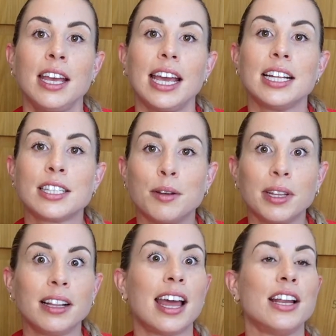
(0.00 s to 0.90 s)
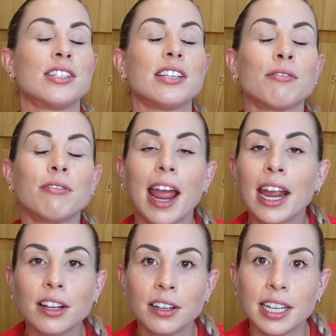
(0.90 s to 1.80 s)
It's something that is
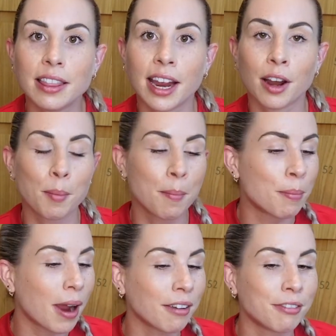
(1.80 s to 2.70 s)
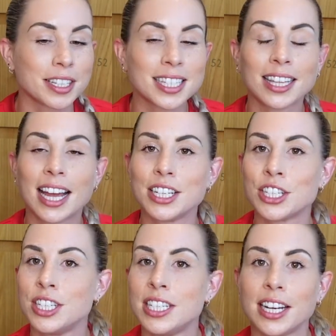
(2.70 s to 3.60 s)
regularly there, breakfast,
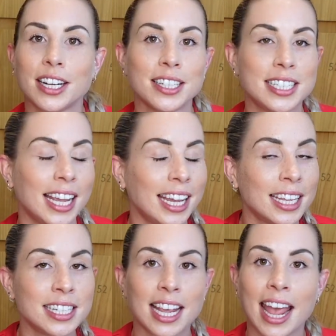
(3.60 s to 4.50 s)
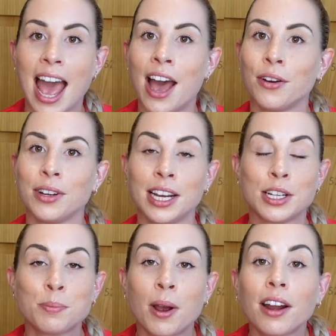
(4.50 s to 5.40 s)
lunch, dinner, day in, day out. It
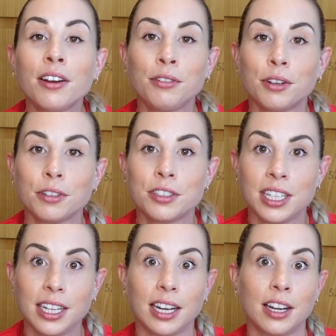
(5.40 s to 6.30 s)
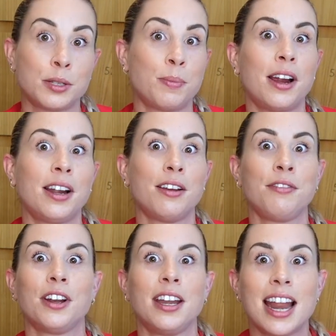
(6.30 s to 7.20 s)
is part of your routine. It is part of
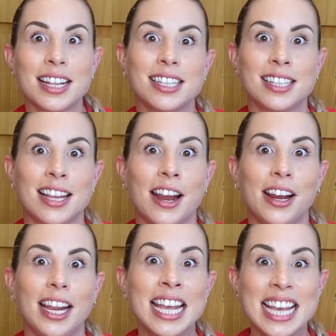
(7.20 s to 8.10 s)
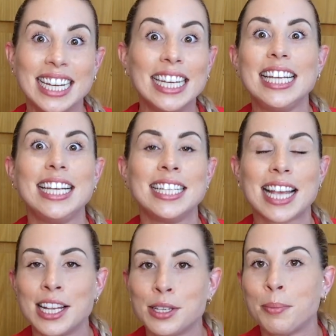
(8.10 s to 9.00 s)
your necessary needs
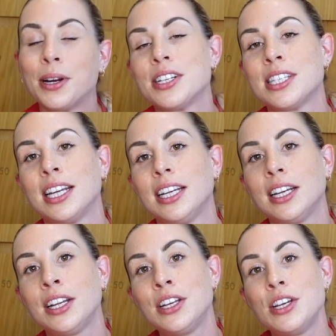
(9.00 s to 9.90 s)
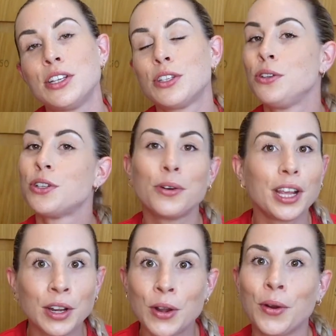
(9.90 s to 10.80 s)
as a person. So don't
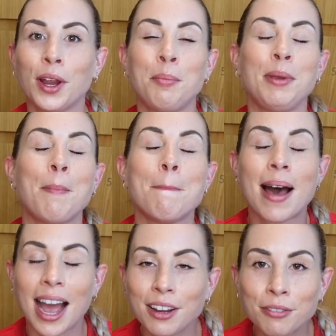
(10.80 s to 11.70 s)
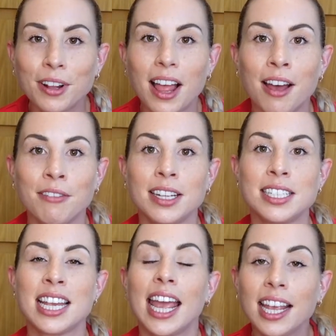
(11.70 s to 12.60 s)
ignore it. Be mindful of it.
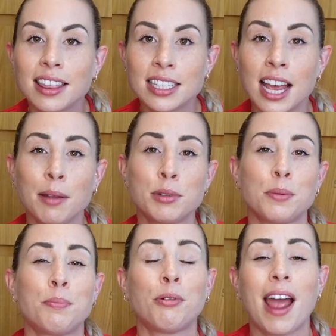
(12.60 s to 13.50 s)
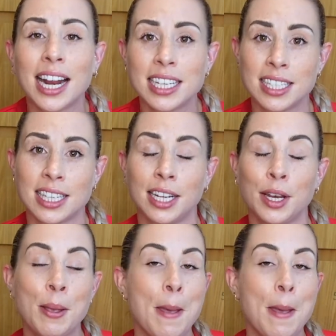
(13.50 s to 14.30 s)
Take the time to practice it.